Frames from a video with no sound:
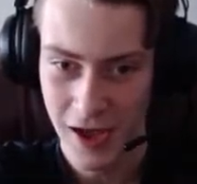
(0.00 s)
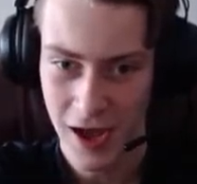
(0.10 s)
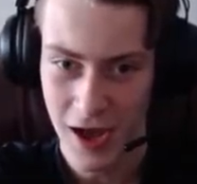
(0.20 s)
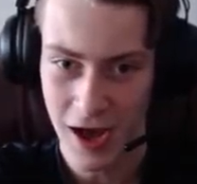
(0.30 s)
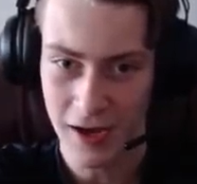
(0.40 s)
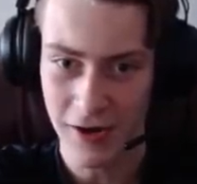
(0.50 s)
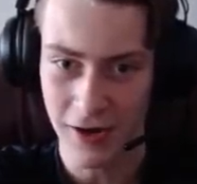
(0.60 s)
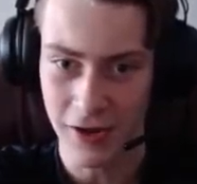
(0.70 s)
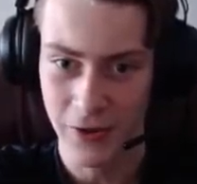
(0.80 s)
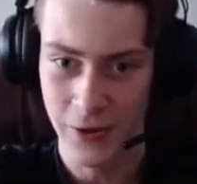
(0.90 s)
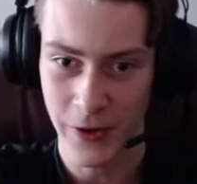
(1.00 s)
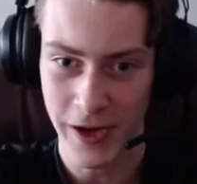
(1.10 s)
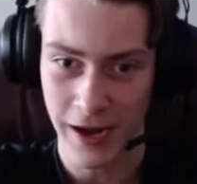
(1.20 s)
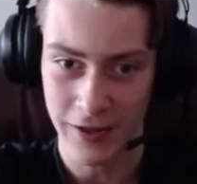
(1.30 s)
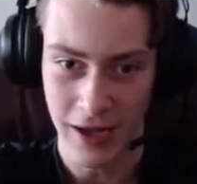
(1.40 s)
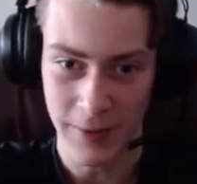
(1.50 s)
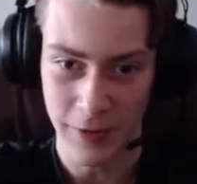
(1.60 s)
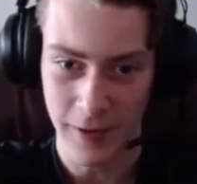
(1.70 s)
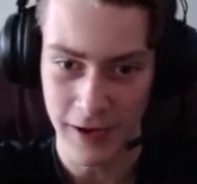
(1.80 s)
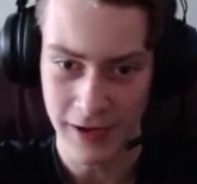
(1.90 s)
Here it is. So yeah, zombie
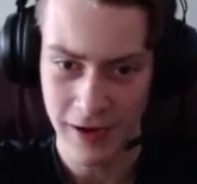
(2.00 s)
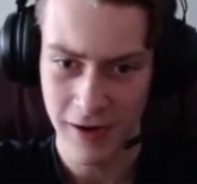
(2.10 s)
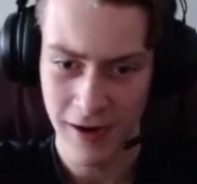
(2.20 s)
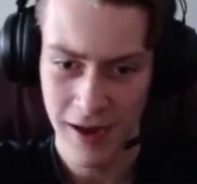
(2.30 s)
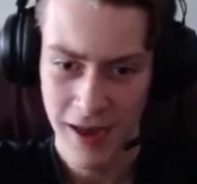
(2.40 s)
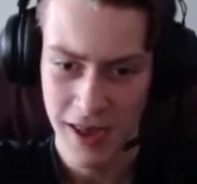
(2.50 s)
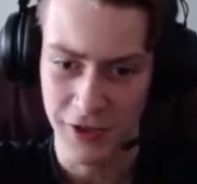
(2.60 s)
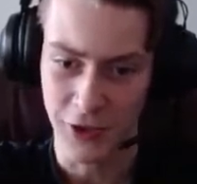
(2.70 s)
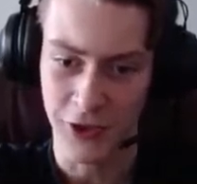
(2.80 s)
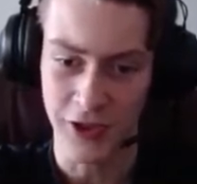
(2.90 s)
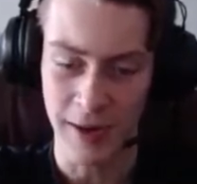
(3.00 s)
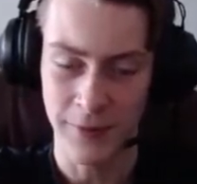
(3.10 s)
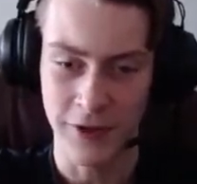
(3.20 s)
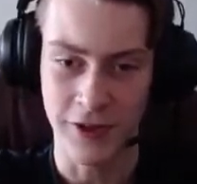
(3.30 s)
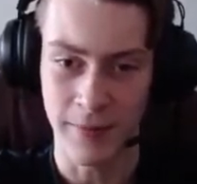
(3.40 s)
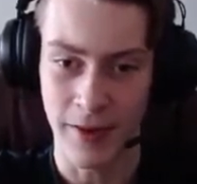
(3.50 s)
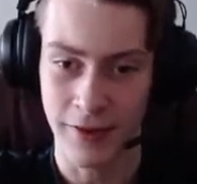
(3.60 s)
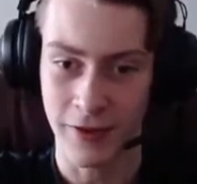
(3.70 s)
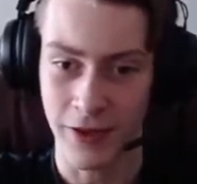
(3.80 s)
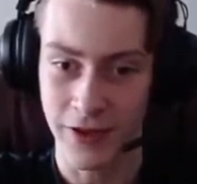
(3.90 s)
spawn here. It's the same system
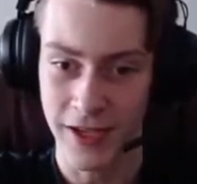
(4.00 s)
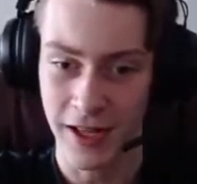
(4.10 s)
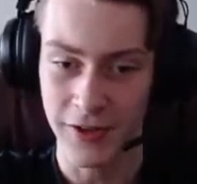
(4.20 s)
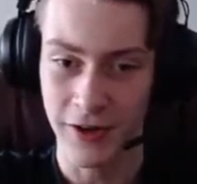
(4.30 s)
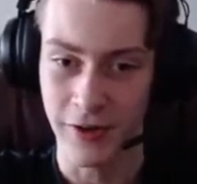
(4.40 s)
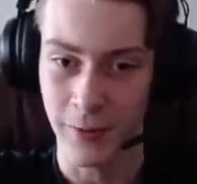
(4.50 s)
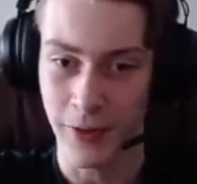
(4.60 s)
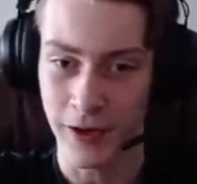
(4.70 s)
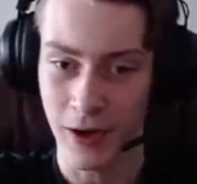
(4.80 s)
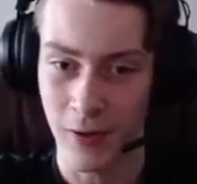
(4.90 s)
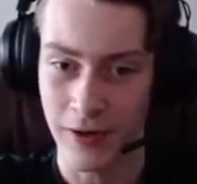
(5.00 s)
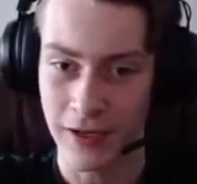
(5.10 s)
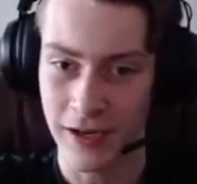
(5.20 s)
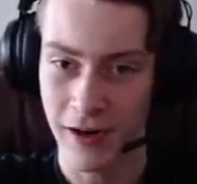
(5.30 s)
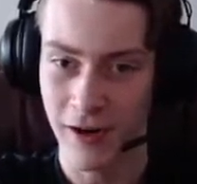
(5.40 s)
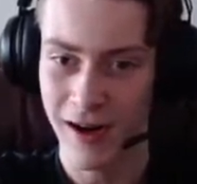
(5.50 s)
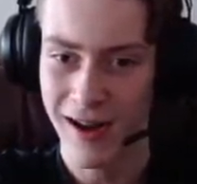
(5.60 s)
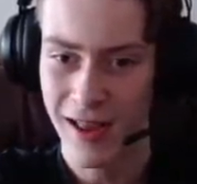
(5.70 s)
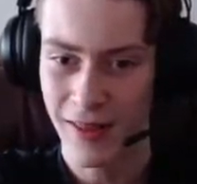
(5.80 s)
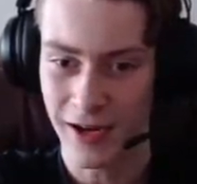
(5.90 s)
as the skeletons, where they go into here,
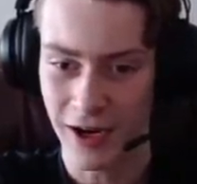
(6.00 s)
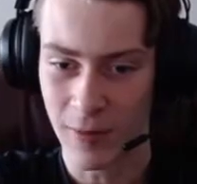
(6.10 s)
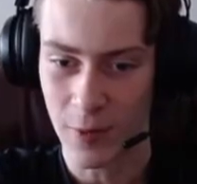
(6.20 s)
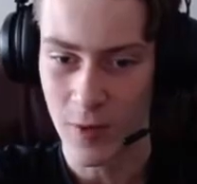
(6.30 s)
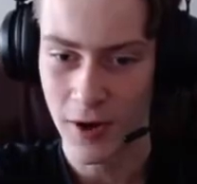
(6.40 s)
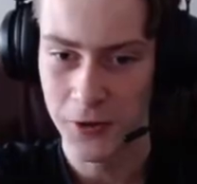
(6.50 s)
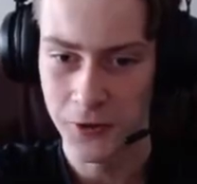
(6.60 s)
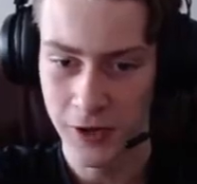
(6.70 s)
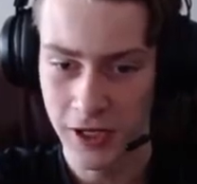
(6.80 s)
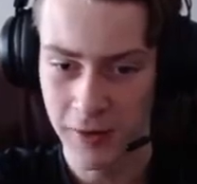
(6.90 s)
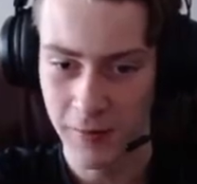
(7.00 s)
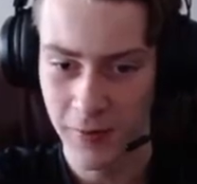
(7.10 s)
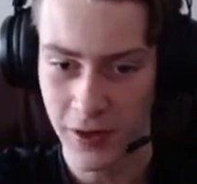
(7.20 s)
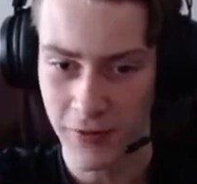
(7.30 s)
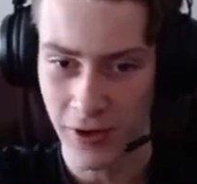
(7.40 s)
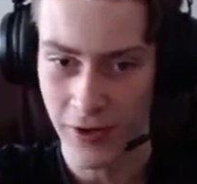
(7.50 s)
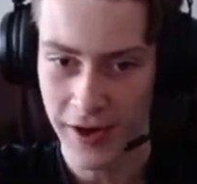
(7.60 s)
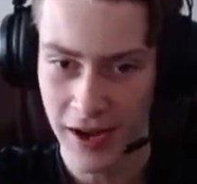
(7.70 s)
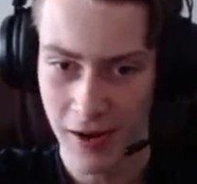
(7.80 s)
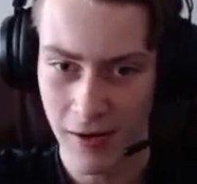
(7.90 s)
they go up a water stream, they fall
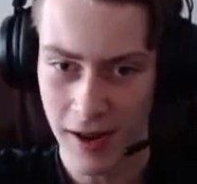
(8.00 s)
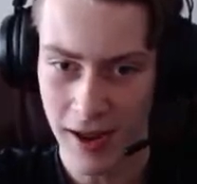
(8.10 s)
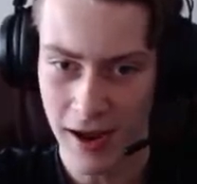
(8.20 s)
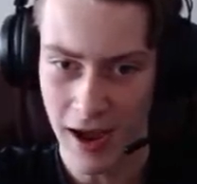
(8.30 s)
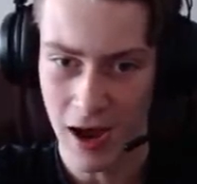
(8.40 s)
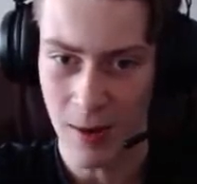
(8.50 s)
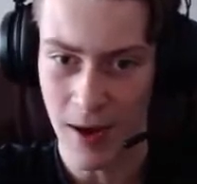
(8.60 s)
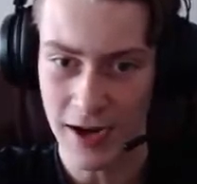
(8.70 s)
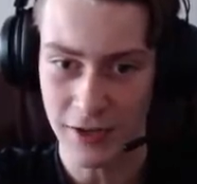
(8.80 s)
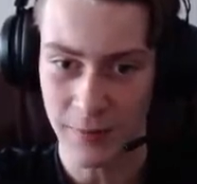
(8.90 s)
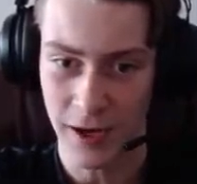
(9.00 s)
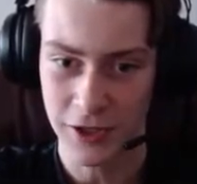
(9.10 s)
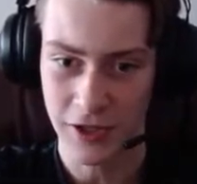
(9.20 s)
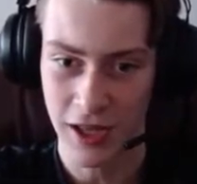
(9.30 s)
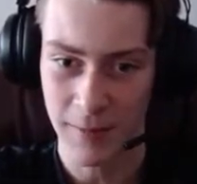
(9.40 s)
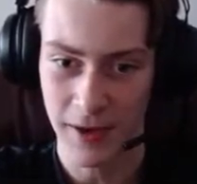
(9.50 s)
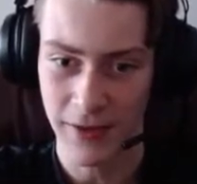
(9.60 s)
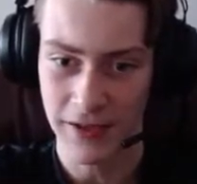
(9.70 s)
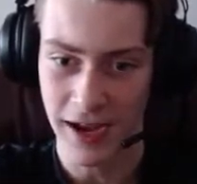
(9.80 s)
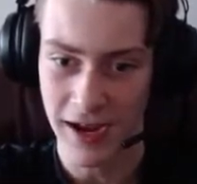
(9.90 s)
down, I just punch them and
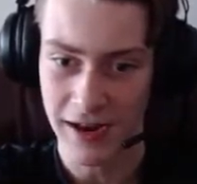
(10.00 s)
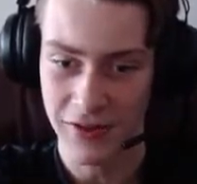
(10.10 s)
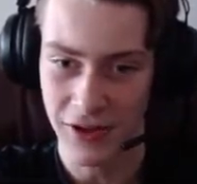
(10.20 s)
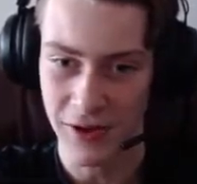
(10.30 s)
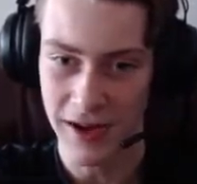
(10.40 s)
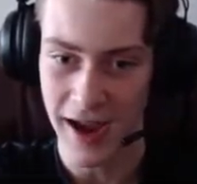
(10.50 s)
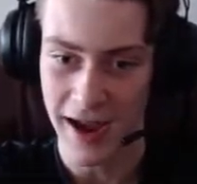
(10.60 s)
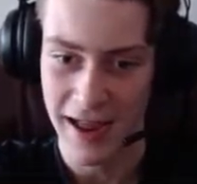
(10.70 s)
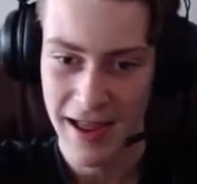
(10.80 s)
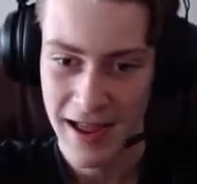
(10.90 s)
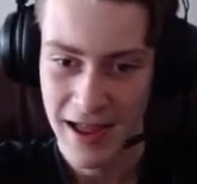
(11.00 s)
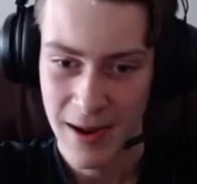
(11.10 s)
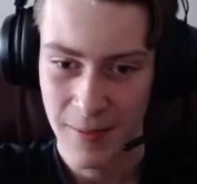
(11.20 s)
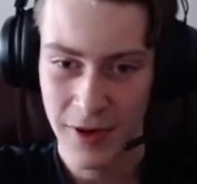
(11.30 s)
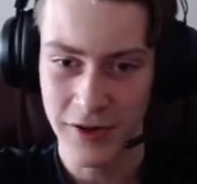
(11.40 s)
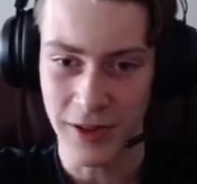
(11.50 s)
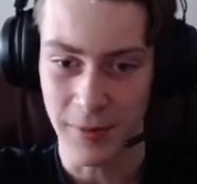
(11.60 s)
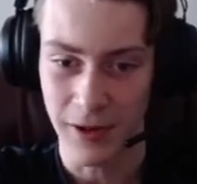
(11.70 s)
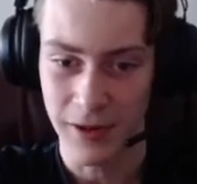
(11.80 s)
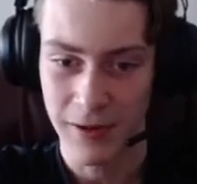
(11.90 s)
they die. So yeah, pretty
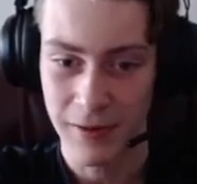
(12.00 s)
simple.